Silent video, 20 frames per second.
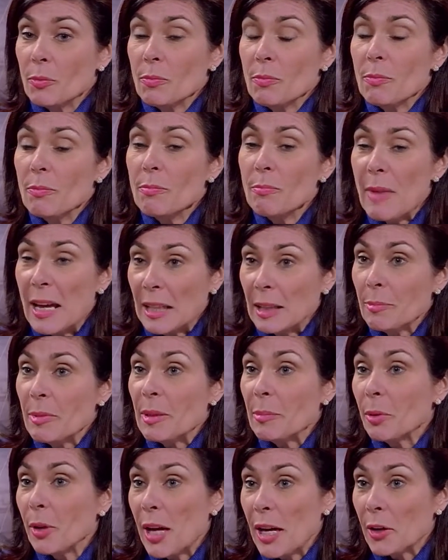many
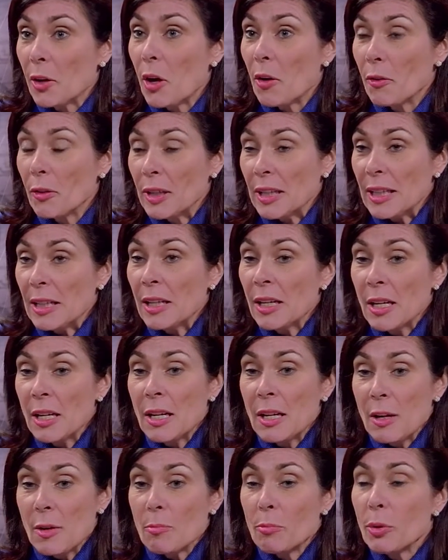people had already
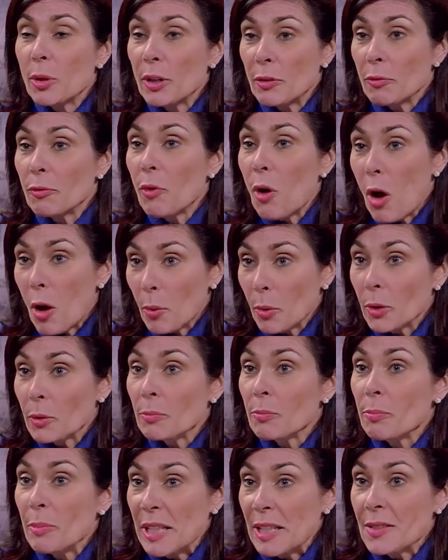put
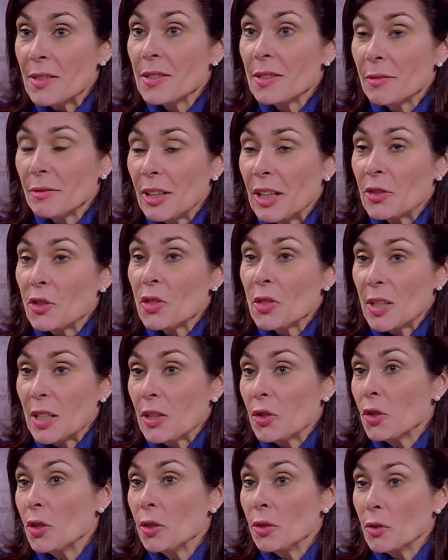forward pieces of
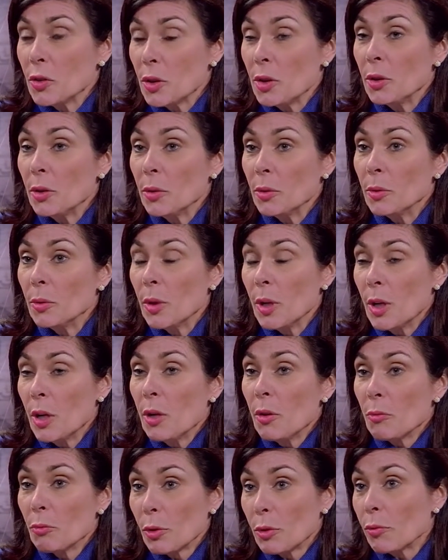legislation to
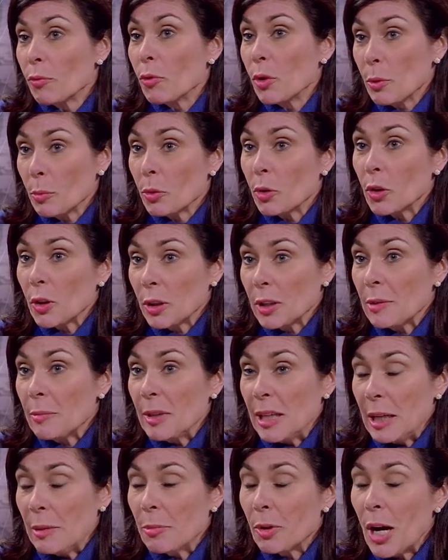reform or
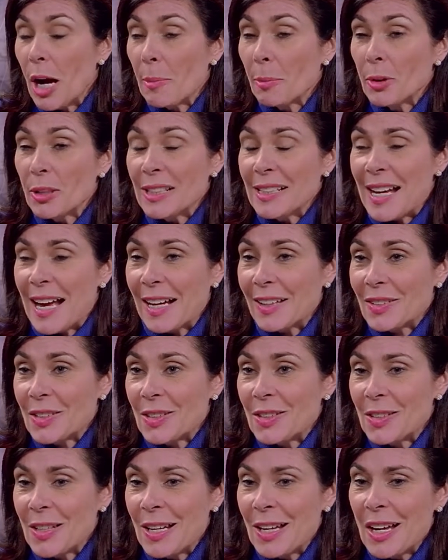eliminate property
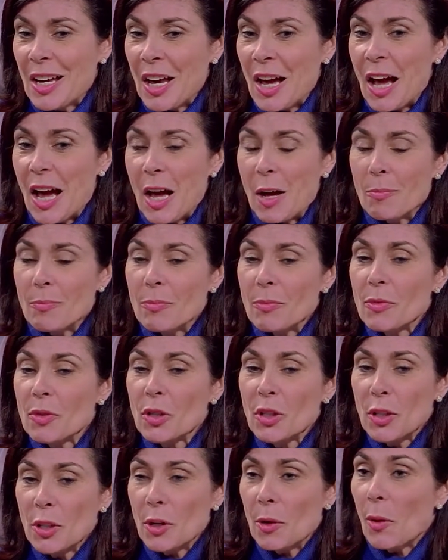taxes.
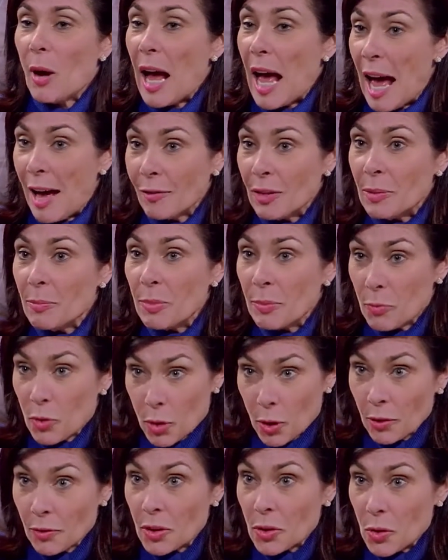Having
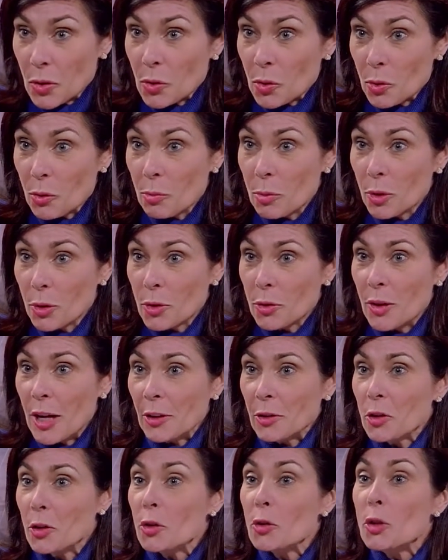served as a school board
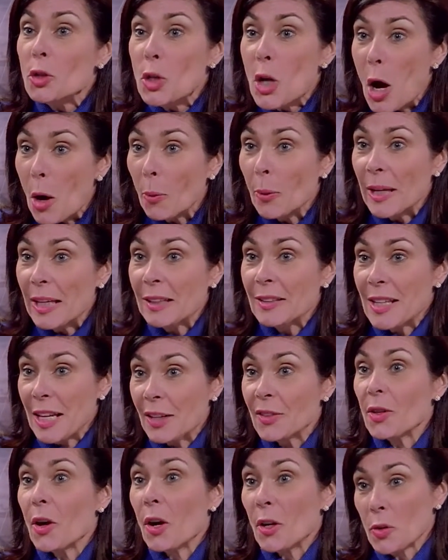director, knowing
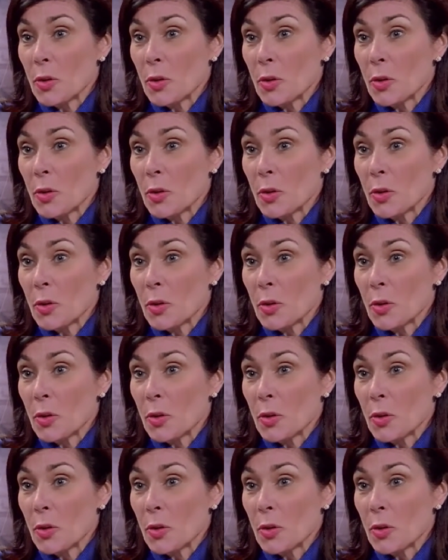that our